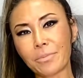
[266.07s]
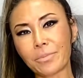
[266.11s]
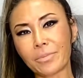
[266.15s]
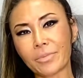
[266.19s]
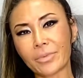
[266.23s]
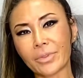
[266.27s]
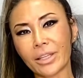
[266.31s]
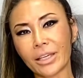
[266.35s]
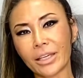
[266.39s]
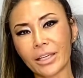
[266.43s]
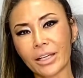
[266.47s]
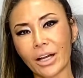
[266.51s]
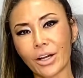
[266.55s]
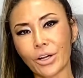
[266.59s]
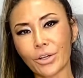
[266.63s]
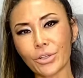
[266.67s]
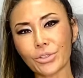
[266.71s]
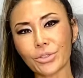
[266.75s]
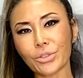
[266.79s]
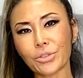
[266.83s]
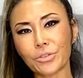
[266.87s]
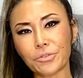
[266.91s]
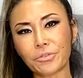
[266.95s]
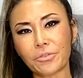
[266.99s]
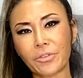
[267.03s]
They
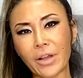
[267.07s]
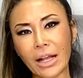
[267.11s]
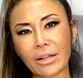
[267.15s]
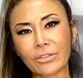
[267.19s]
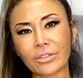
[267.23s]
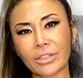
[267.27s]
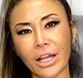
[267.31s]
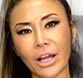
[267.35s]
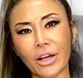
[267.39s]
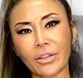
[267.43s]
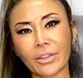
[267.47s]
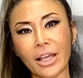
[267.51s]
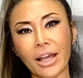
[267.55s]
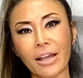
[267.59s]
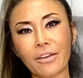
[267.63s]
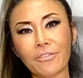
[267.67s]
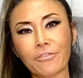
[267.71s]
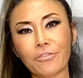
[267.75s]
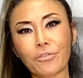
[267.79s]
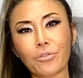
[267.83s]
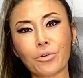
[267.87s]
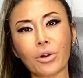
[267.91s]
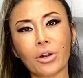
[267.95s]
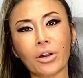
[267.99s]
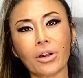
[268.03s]
also found out that
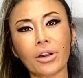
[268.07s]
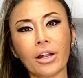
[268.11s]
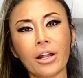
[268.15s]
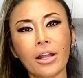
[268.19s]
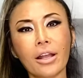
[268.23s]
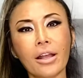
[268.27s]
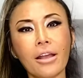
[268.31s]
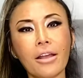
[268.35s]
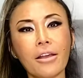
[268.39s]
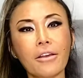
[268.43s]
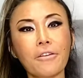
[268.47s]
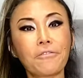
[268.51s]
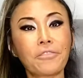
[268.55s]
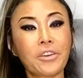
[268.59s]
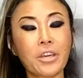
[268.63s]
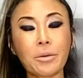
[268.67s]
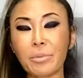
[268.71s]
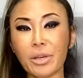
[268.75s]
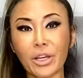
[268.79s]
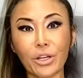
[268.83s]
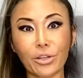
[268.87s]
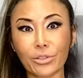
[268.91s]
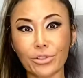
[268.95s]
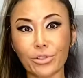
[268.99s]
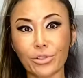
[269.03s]
for
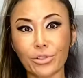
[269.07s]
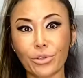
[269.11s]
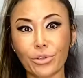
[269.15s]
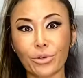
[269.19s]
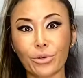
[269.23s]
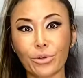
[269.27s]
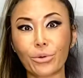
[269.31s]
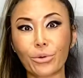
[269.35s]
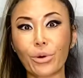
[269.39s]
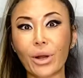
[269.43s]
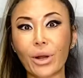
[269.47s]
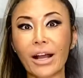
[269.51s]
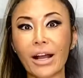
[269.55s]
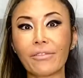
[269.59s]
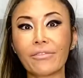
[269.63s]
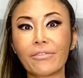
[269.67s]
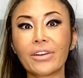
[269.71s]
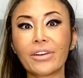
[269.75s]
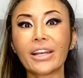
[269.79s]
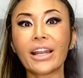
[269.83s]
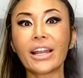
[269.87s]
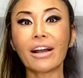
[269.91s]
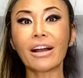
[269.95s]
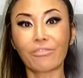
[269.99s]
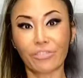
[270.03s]
females who have
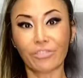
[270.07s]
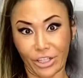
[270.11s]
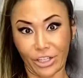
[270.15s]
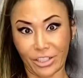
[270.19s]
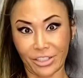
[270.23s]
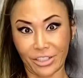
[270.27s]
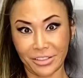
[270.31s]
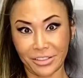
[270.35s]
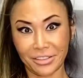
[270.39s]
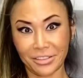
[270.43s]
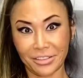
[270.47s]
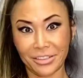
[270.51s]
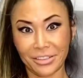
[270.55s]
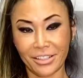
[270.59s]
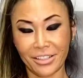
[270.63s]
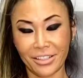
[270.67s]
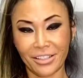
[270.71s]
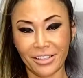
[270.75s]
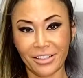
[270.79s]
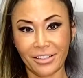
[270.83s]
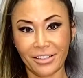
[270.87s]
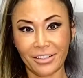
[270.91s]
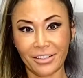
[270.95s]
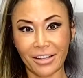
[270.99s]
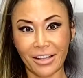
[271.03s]
never
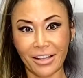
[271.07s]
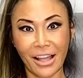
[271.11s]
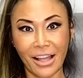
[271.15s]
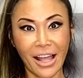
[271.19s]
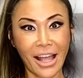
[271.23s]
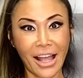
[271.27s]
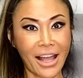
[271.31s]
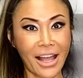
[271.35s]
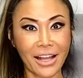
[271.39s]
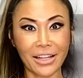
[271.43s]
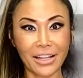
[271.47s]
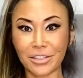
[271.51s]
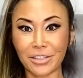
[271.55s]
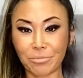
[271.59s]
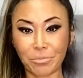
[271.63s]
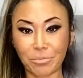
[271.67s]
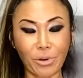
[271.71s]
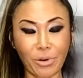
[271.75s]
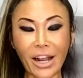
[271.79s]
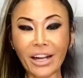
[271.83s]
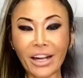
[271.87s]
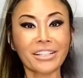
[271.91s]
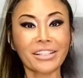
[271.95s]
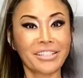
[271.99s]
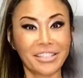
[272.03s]
had
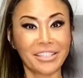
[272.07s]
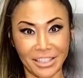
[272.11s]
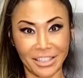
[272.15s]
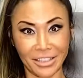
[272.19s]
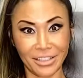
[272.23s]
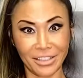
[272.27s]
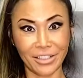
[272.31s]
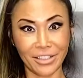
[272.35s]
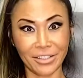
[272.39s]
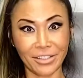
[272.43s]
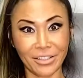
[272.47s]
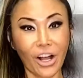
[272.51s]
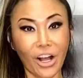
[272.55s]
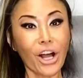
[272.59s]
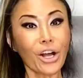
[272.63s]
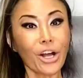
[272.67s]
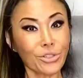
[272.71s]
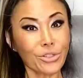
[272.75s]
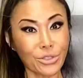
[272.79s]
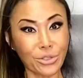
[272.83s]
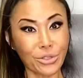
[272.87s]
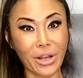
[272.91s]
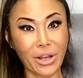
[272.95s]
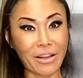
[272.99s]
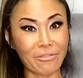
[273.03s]
pregnancies,
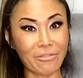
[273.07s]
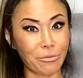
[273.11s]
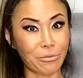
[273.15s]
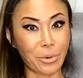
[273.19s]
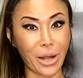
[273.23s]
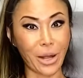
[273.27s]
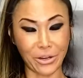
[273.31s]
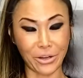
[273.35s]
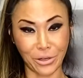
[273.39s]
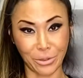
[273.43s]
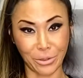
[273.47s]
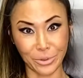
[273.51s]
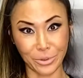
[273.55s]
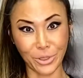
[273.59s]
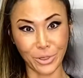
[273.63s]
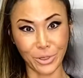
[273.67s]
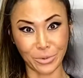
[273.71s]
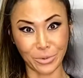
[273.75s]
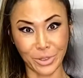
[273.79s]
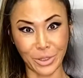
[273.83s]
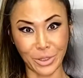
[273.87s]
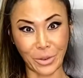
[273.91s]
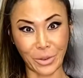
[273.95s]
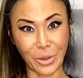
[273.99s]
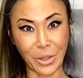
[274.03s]
also have Y
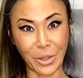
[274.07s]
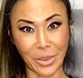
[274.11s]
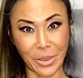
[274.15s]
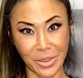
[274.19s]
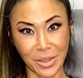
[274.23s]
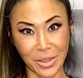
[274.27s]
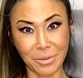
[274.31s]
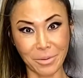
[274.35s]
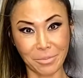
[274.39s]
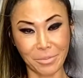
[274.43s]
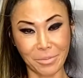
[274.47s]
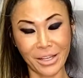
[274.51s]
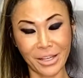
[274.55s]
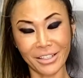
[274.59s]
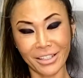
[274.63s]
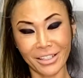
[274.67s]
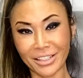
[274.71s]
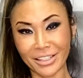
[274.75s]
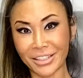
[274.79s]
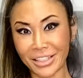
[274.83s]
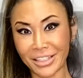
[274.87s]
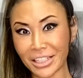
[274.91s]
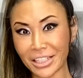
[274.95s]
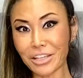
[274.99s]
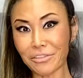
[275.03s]
chromosomes in them, and a
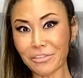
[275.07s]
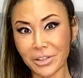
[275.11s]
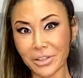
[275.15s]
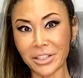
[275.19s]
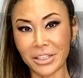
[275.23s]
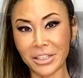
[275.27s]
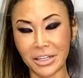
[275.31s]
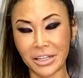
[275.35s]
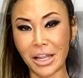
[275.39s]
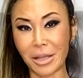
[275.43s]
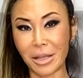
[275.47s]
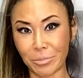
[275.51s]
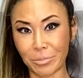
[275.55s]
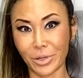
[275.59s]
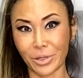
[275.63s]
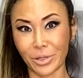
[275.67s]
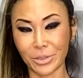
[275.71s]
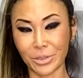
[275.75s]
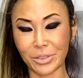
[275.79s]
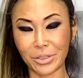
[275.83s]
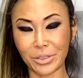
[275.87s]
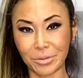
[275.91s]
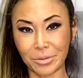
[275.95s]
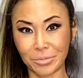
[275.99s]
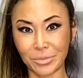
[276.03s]
significant number,
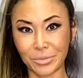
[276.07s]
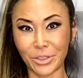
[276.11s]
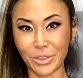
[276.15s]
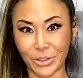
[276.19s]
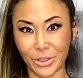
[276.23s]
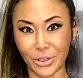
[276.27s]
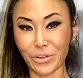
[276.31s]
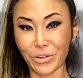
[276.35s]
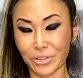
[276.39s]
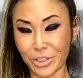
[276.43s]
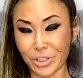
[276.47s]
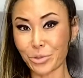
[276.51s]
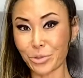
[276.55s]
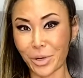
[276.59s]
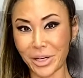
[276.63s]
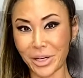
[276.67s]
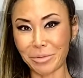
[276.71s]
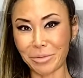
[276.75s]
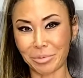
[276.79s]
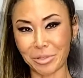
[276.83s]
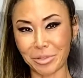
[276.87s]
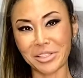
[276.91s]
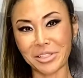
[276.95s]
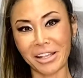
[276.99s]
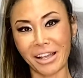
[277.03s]
over
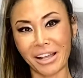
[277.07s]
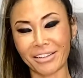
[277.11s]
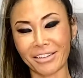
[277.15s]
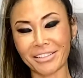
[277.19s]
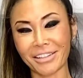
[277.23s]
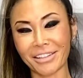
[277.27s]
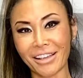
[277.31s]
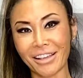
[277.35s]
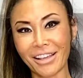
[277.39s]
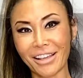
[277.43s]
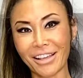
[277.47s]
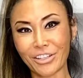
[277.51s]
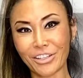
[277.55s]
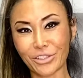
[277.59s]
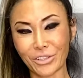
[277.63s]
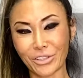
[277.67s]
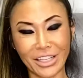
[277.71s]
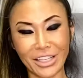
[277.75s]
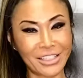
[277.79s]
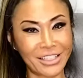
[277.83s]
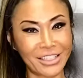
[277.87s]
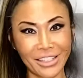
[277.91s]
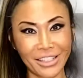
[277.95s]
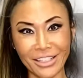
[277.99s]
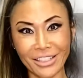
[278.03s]
20%. So
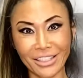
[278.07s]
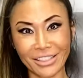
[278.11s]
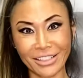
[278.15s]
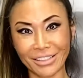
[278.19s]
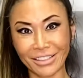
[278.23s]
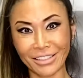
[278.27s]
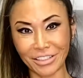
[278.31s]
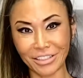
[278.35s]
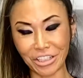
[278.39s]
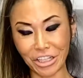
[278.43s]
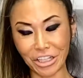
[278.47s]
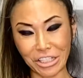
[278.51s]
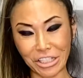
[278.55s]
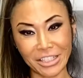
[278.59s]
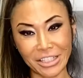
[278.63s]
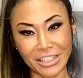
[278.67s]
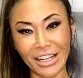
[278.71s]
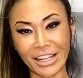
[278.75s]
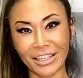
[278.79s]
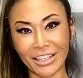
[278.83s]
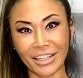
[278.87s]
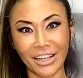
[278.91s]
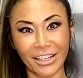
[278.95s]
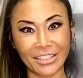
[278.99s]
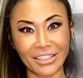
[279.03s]
they did a
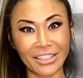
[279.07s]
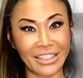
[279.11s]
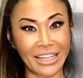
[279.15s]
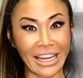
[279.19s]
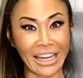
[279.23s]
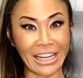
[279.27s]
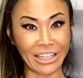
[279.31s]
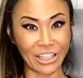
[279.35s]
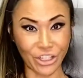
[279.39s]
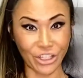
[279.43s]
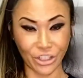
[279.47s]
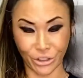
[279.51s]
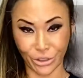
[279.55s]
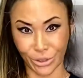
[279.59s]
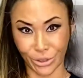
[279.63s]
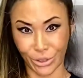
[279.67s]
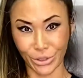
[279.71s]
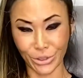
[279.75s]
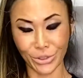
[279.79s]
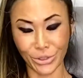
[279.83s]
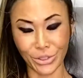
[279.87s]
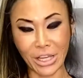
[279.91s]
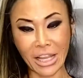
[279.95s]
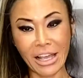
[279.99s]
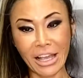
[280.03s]
study on Danish
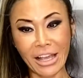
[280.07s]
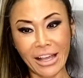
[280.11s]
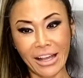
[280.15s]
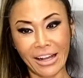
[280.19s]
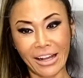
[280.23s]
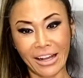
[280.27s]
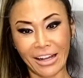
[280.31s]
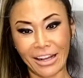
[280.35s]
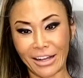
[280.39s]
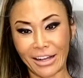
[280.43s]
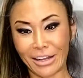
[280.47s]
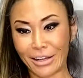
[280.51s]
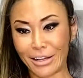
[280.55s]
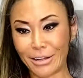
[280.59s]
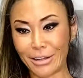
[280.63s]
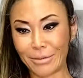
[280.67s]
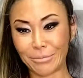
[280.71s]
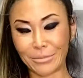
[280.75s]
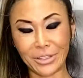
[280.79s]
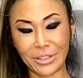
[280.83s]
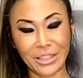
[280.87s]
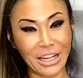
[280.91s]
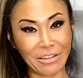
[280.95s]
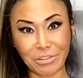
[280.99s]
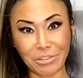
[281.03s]
girls,
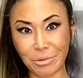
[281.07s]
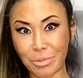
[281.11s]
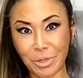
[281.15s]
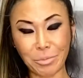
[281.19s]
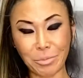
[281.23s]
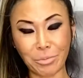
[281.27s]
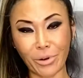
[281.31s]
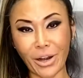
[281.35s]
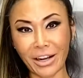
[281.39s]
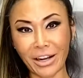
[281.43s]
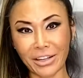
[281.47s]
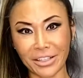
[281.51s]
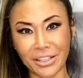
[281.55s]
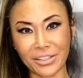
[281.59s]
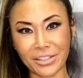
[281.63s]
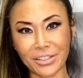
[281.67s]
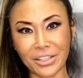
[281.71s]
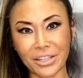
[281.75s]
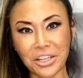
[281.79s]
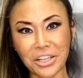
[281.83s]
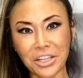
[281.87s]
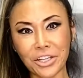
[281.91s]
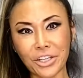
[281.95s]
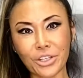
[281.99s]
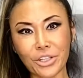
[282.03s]
never been pregnant.
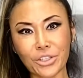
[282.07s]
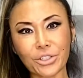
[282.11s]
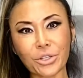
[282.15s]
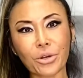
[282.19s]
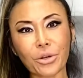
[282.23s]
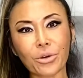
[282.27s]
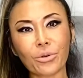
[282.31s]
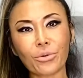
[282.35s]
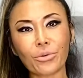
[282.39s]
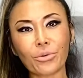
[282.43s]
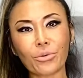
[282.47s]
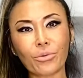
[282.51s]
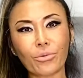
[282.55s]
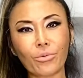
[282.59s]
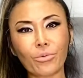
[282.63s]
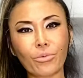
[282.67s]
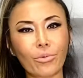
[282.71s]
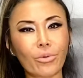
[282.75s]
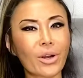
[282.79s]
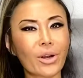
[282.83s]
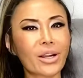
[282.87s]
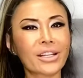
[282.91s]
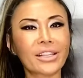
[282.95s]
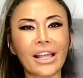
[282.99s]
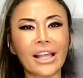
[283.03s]
So
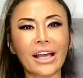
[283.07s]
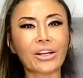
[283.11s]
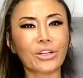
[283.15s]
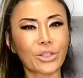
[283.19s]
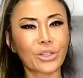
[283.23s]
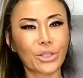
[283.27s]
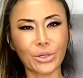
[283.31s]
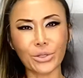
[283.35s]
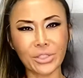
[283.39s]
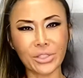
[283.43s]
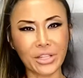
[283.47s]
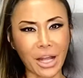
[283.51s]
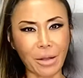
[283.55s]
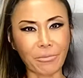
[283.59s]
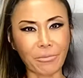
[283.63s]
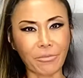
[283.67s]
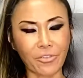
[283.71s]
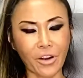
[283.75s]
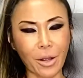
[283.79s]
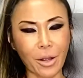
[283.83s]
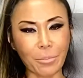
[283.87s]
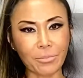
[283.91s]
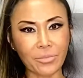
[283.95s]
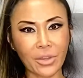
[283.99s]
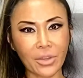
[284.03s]
where did those come
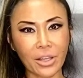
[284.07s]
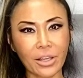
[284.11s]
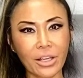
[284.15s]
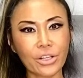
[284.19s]
from?